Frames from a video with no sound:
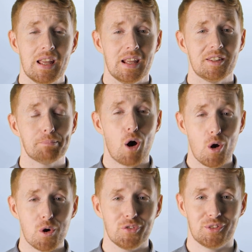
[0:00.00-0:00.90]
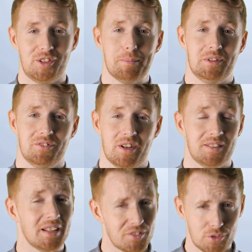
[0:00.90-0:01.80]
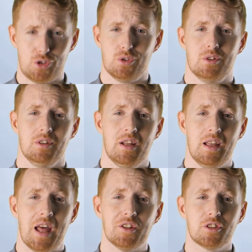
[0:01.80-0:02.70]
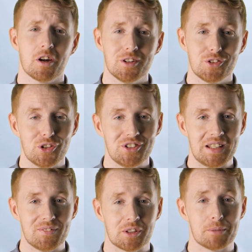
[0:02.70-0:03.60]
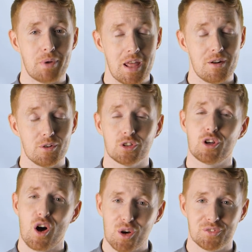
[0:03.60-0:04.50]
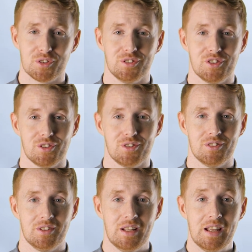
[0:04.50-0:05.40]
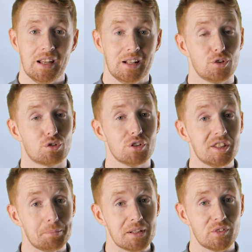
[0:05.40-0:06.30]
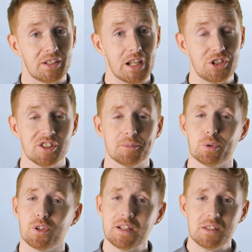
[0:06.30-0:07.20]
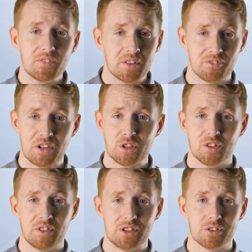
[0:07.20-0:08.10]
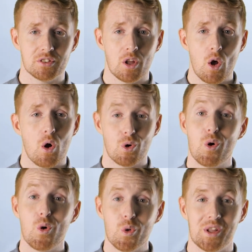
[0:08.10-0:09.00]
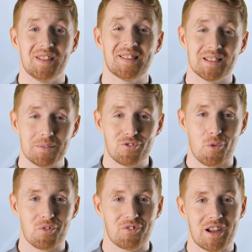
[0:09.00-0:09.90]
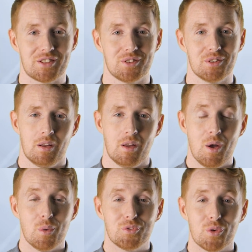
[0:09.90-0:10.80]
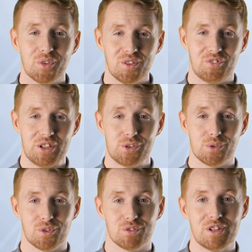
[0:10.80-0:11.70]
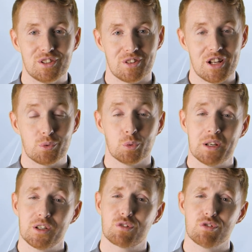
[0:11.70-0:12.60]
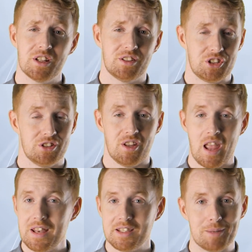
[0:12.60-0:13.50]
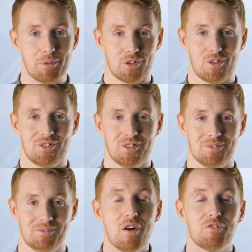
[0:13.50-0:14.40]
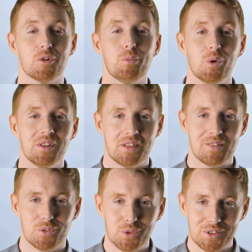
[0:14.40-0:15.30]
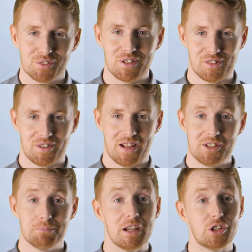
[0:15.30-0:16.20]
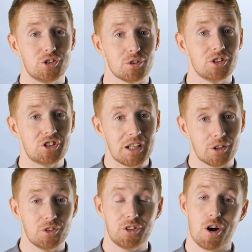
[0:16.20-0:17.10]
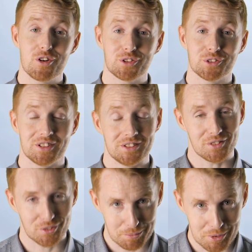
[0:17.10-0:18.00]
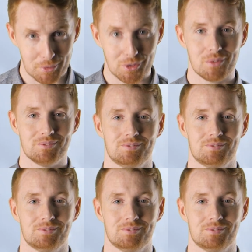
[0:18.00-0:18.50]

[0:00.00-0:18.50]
It's a powerful gaming device, that's for sure, and it's guaranteed to give the competitors cause for concern. It has great specifications, plenty of convenience features, all in a slim form factor. With all these features, the Razer Edge will make a great addition to any gamer's arsenal. For a more in-depth look at the Razer Edge, make sure and check out the article in the description below.